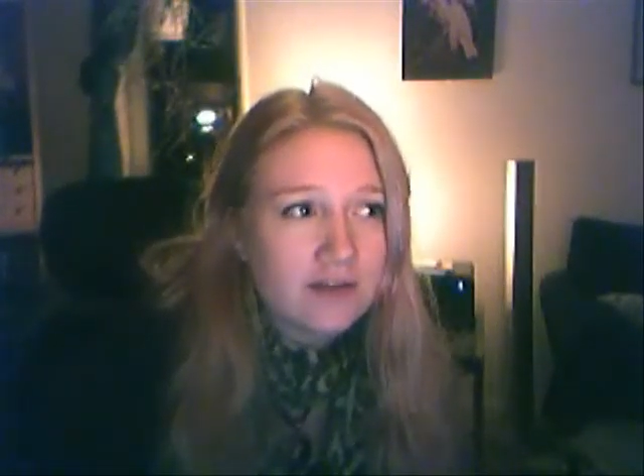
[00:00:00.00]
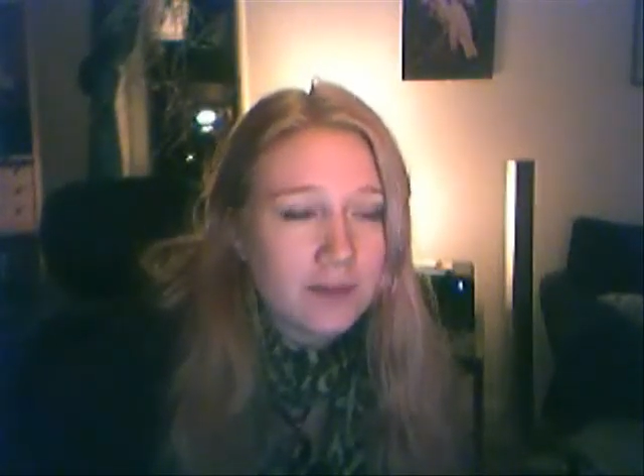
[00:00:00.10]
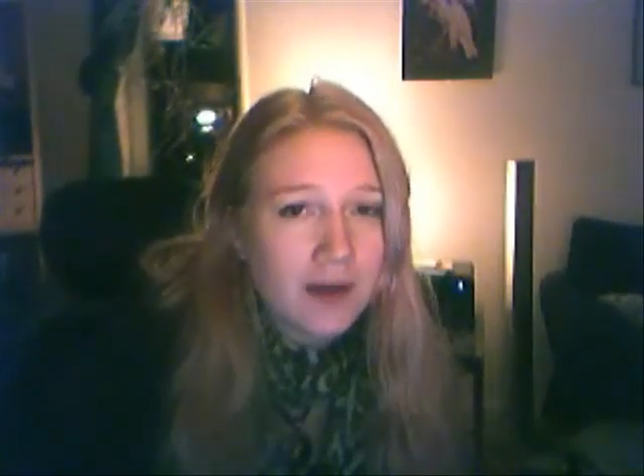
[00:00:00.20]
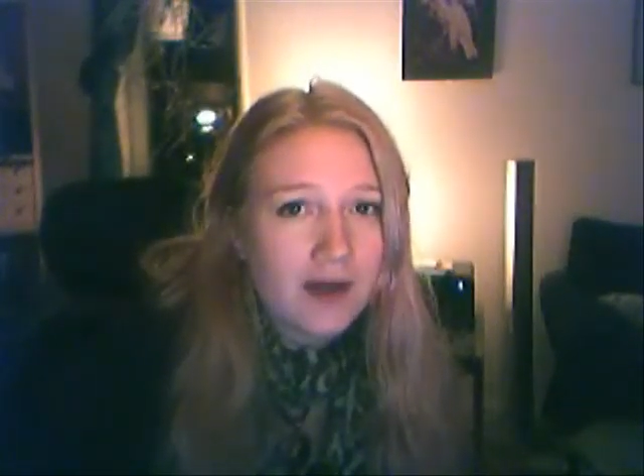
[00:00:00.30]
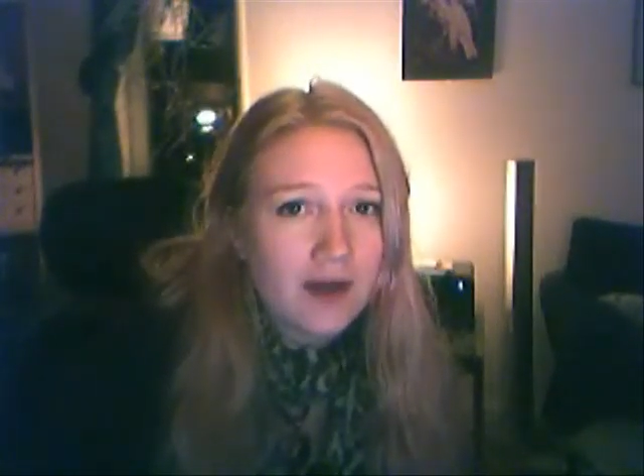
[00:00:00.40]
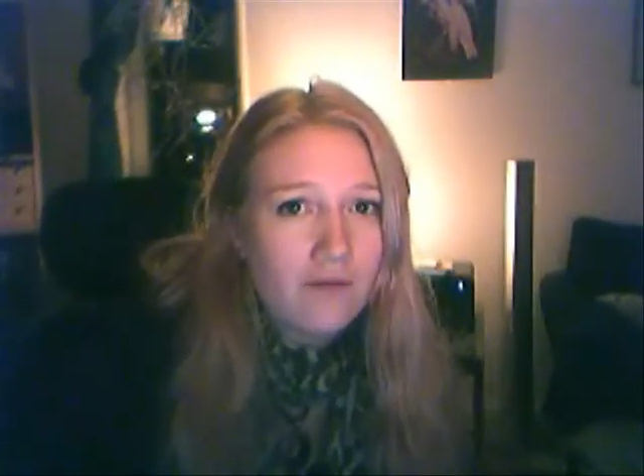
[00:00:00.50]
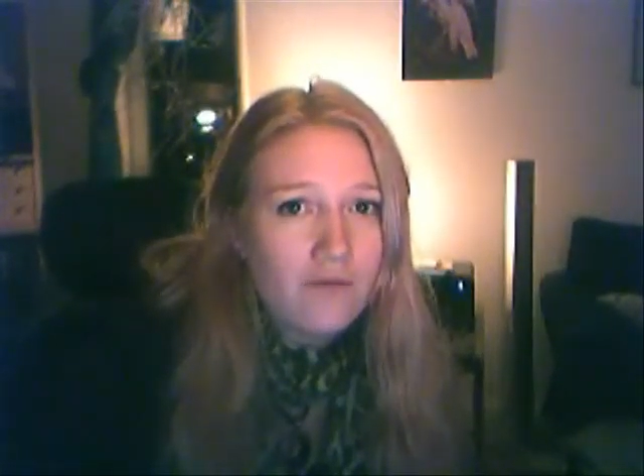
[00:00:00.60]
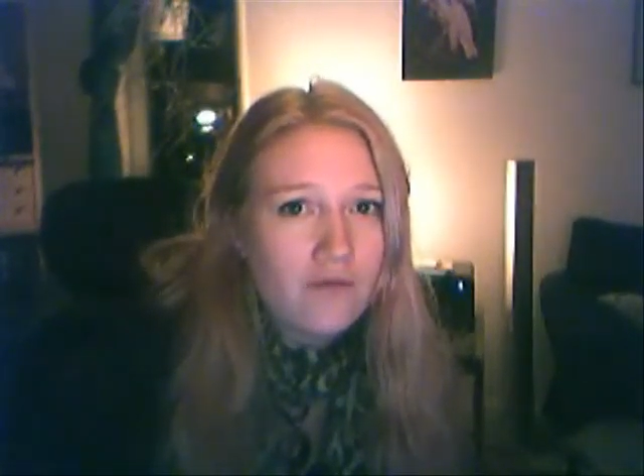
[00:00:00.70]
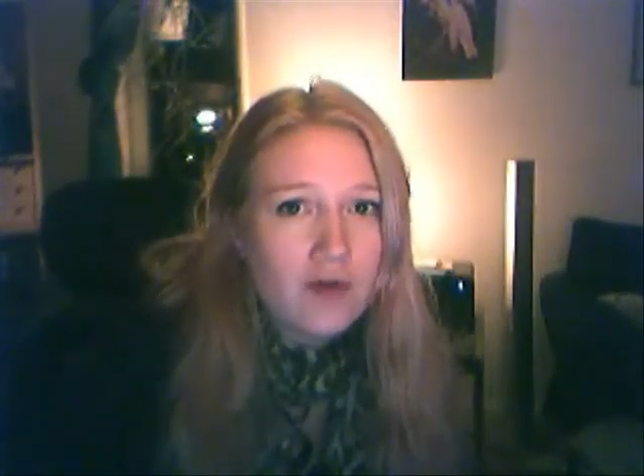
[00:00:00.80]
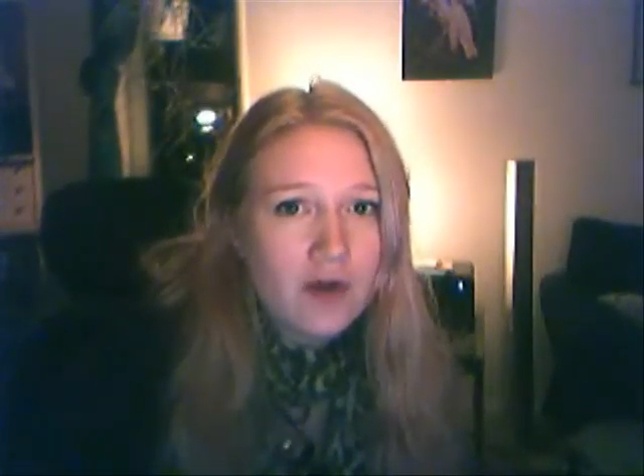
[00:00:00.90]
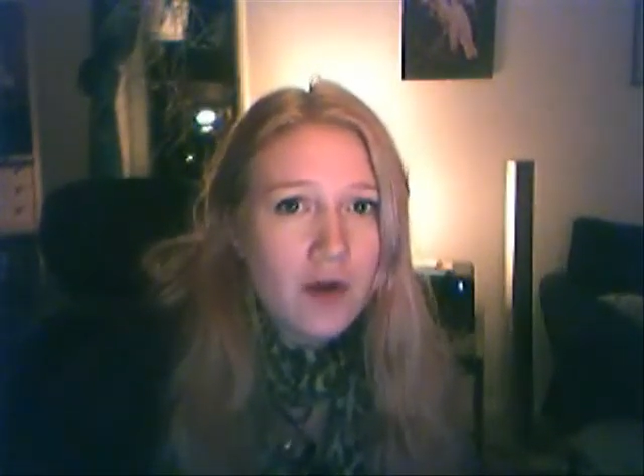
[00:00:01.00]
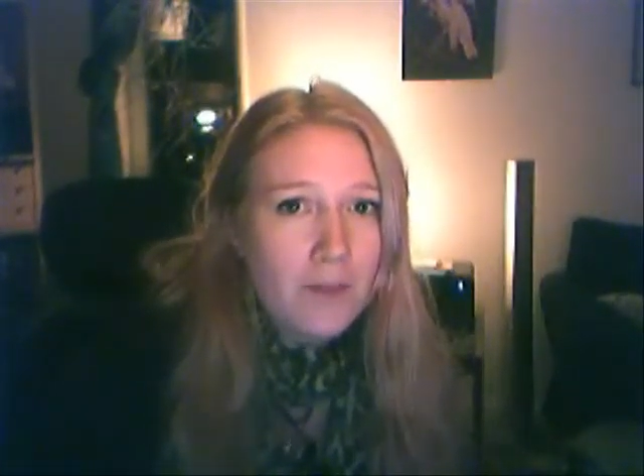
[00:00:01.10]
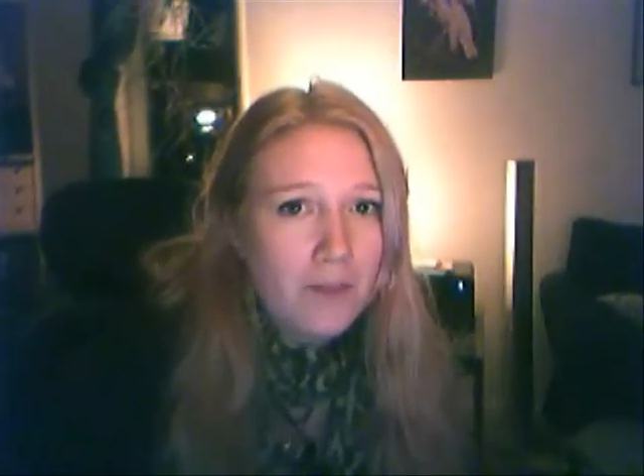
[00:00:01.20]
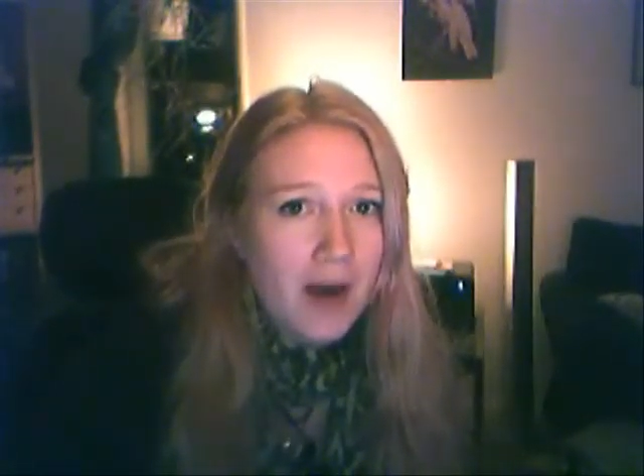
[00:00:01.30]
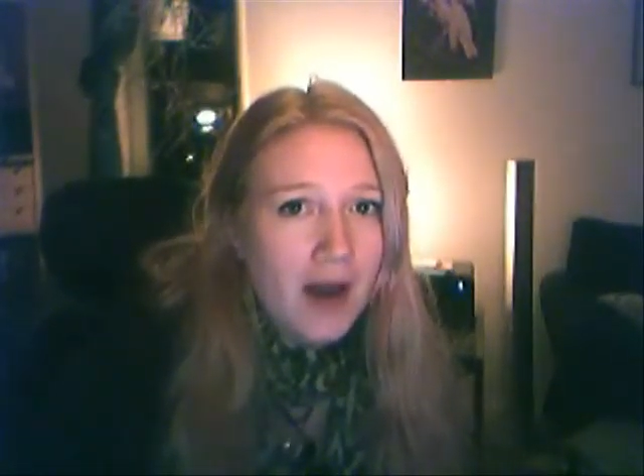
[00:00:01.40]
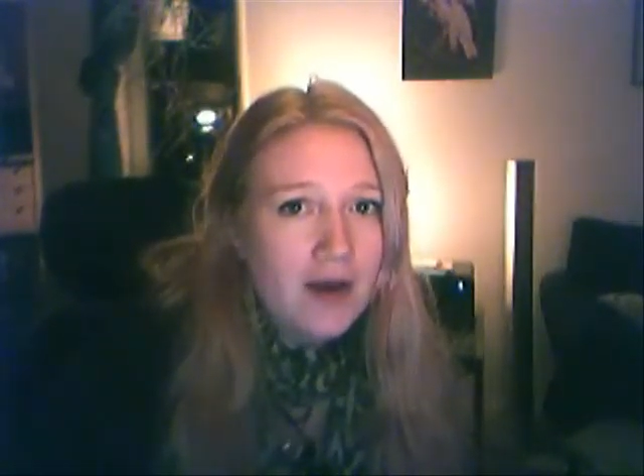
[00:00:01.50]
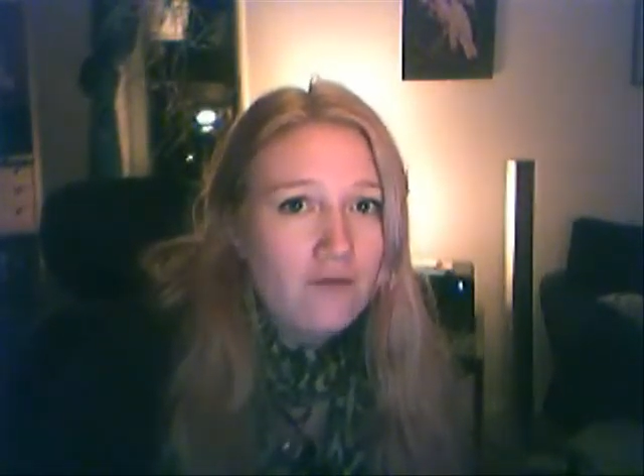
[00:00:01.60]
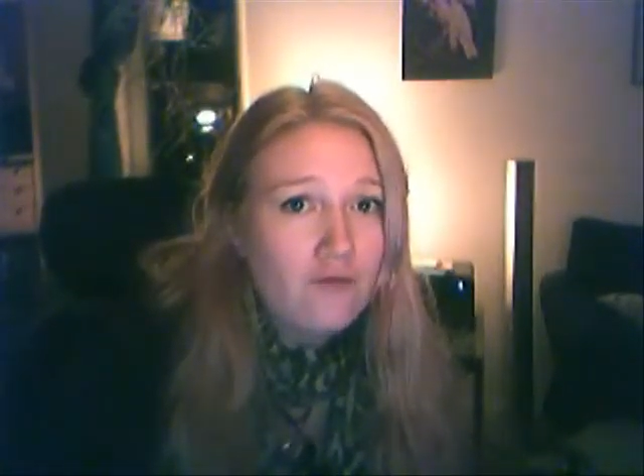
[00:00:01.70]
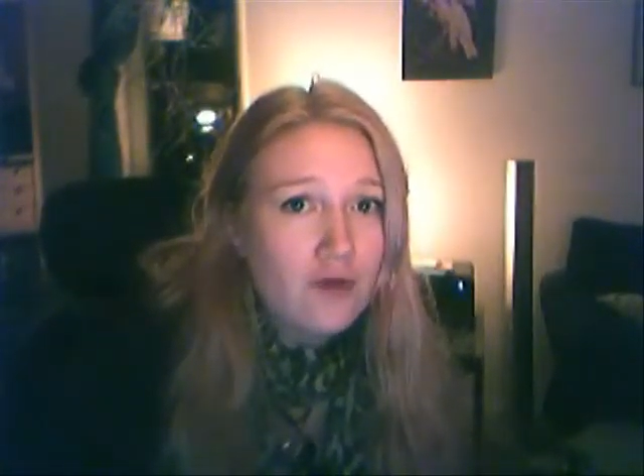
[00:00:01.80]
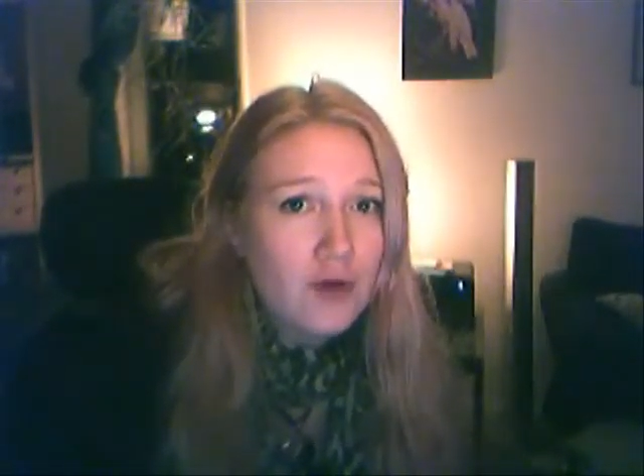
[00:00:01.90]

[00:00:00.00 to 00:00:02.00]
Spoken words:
some kind of man